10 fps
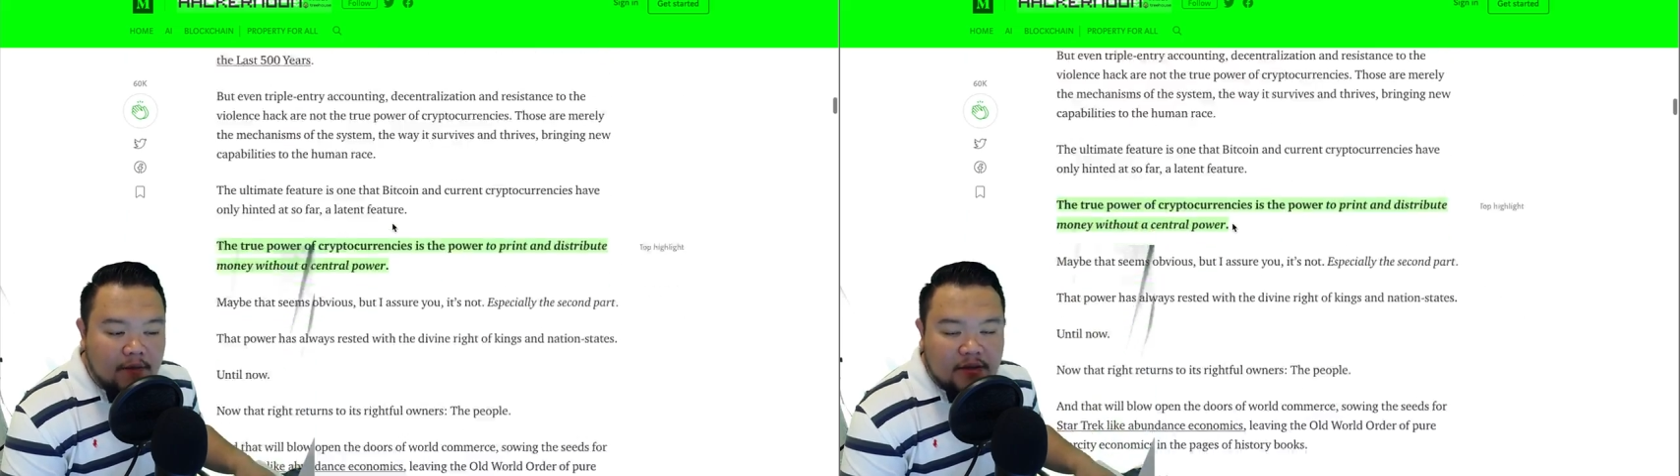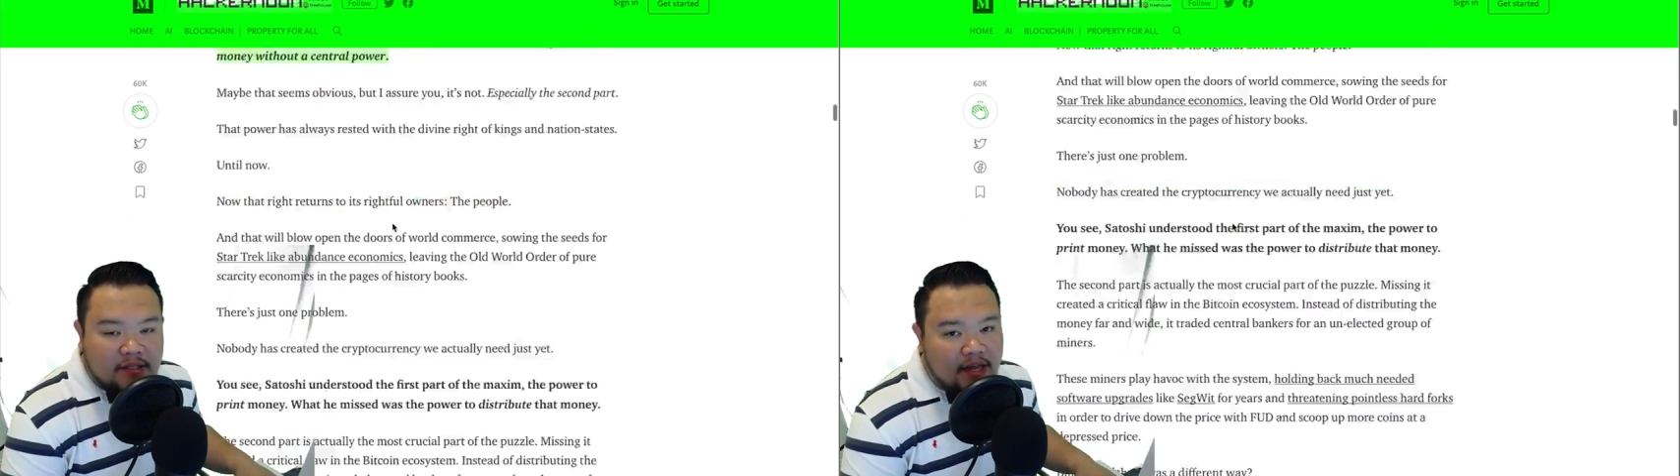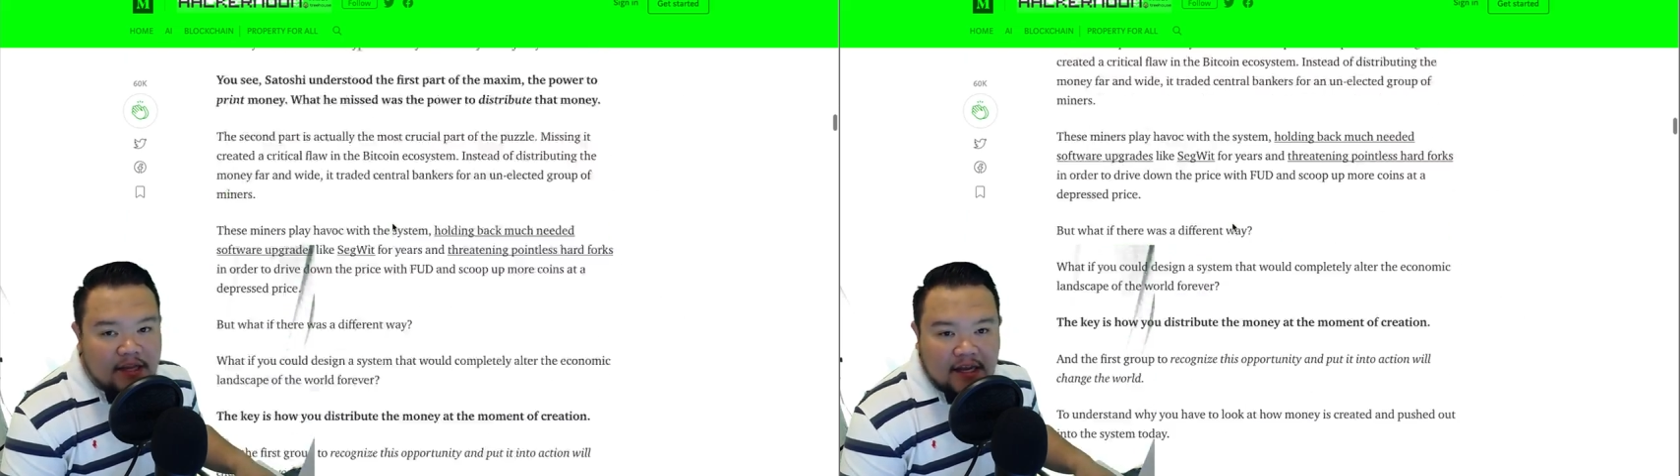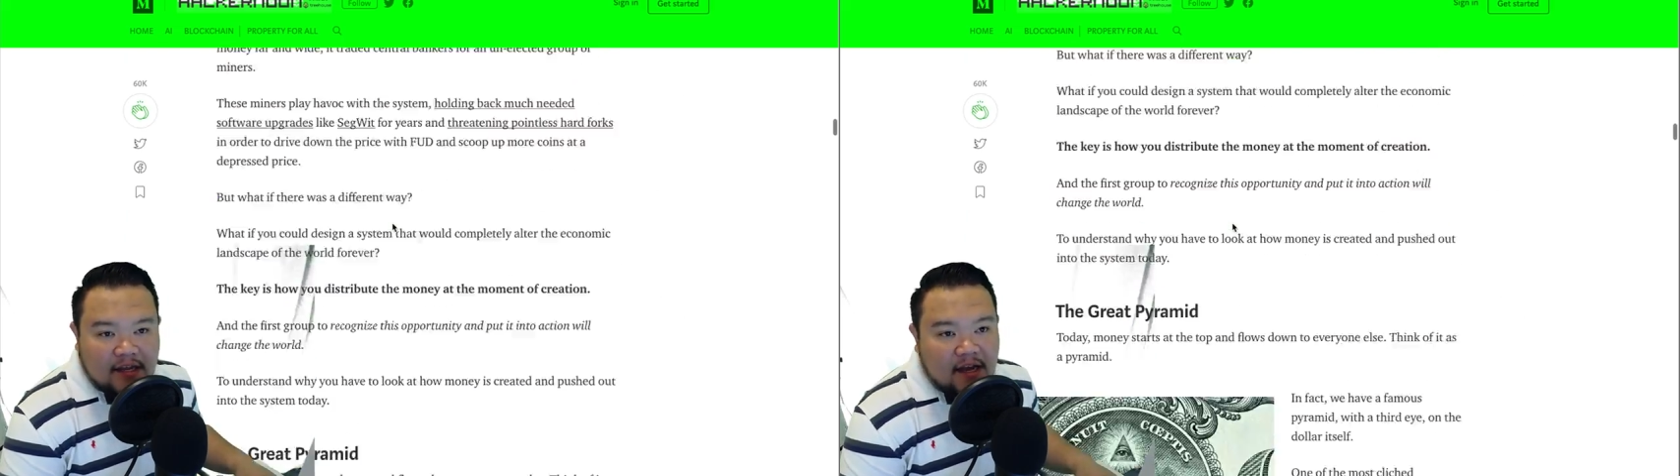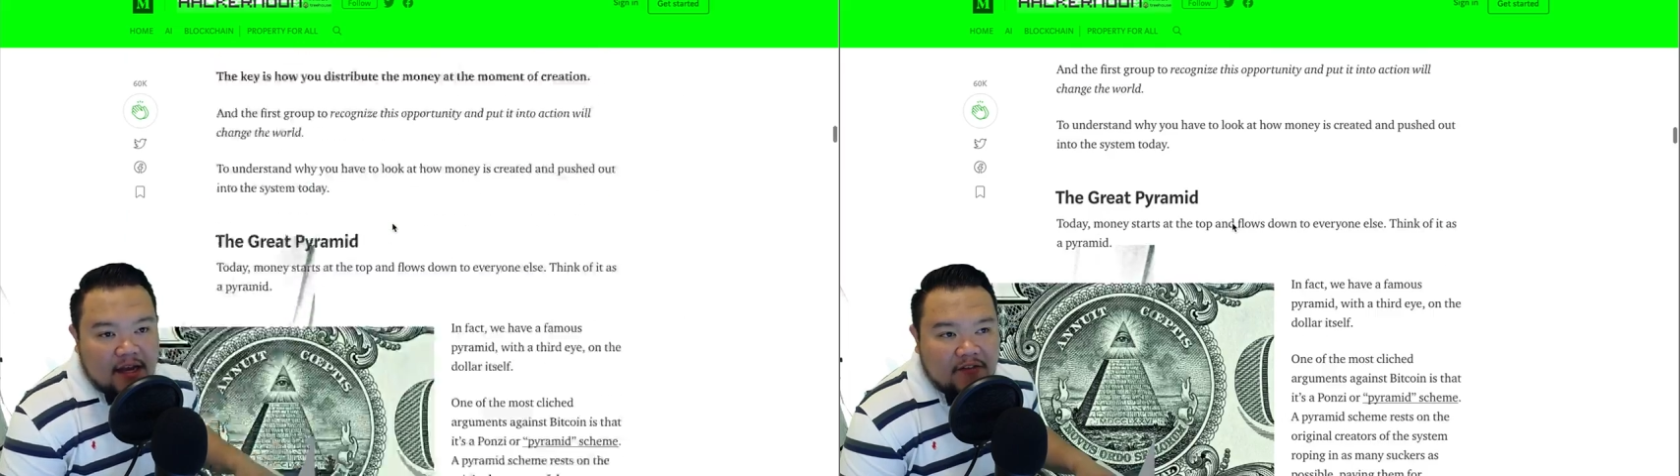Um, he's
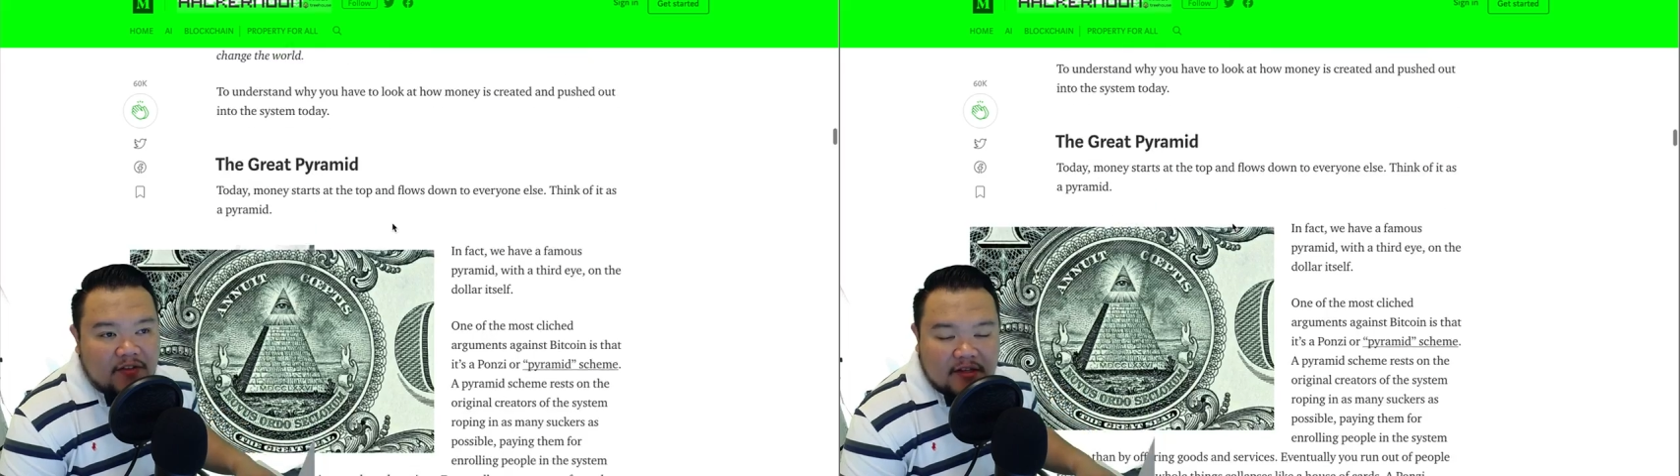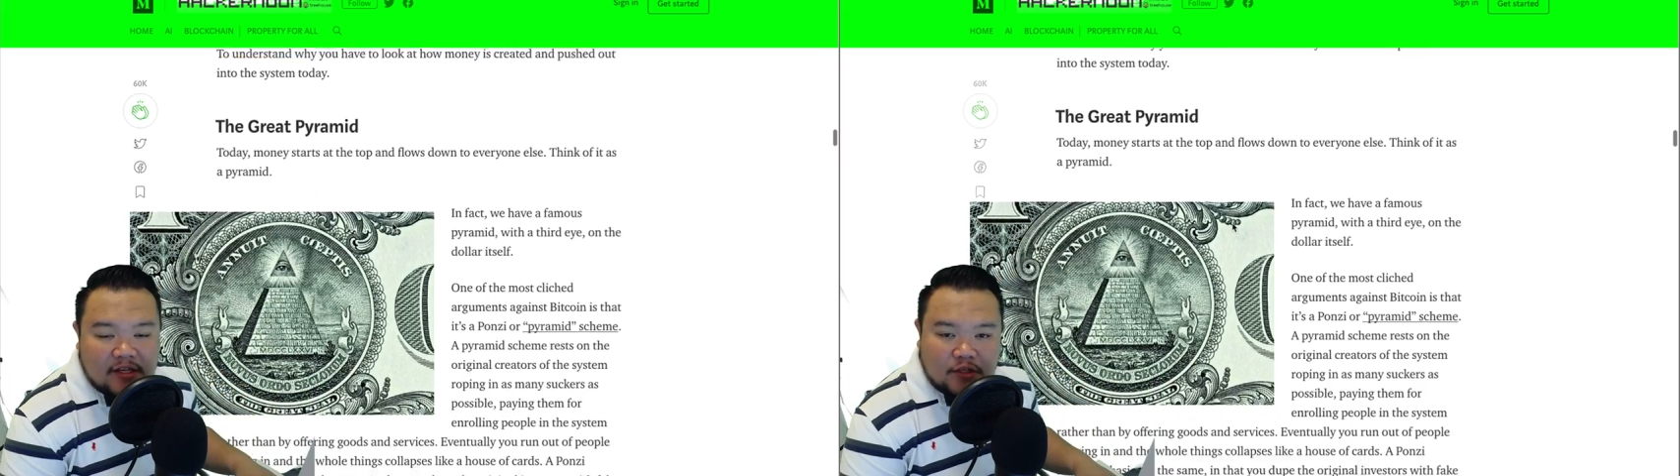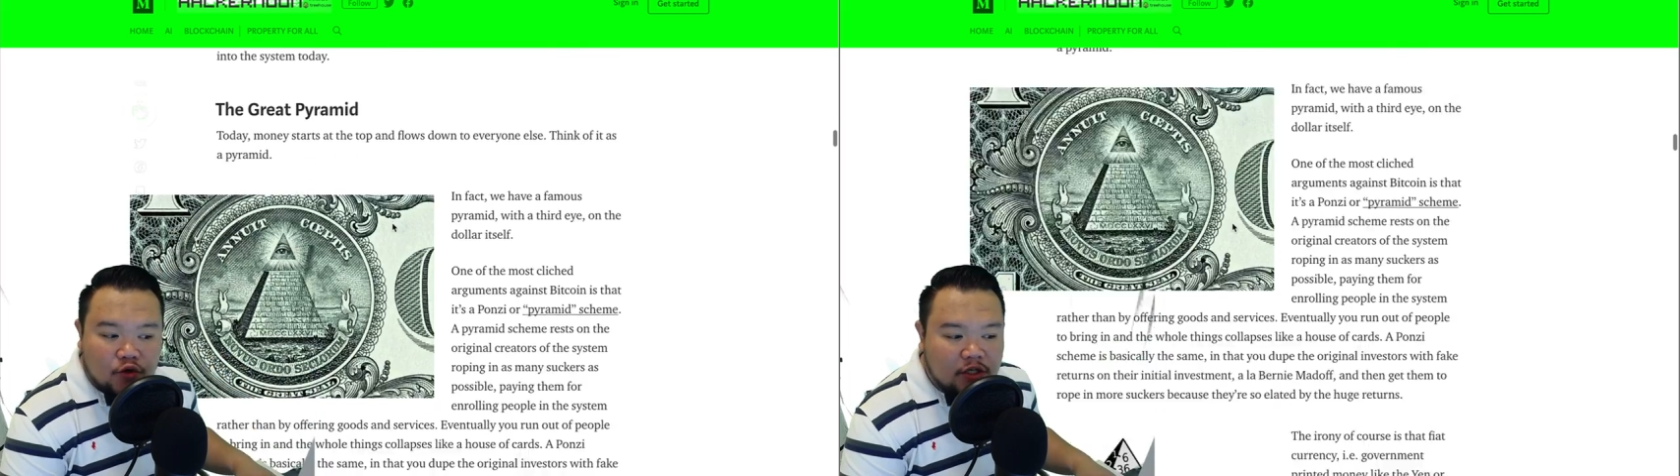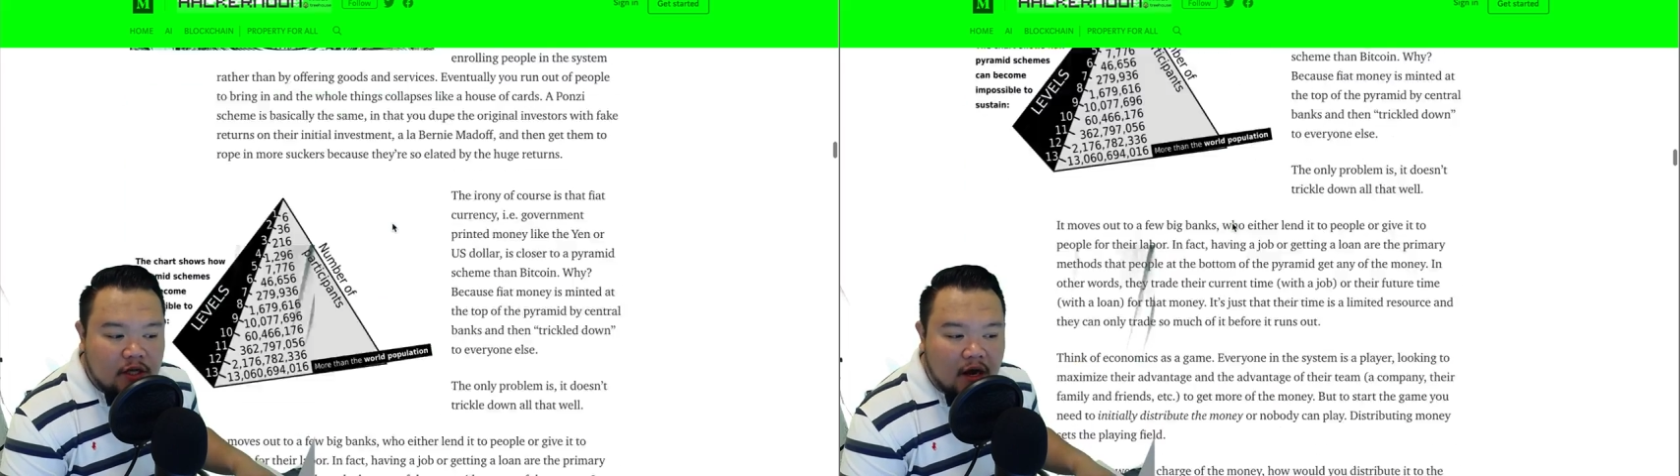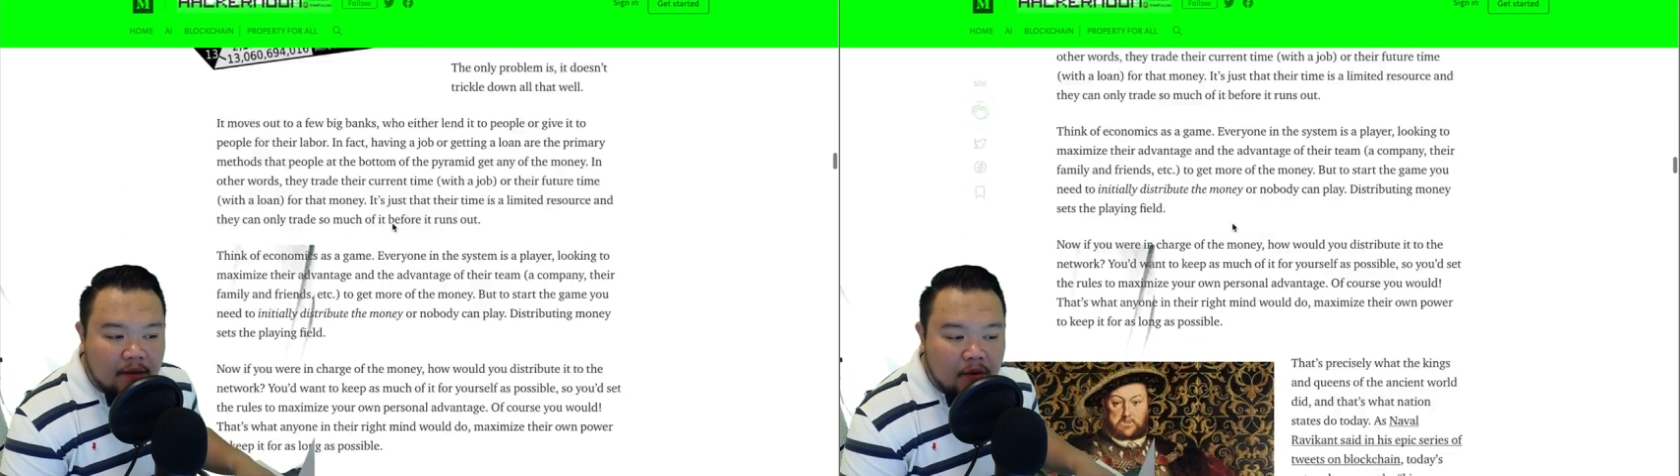saying that not even Satoshi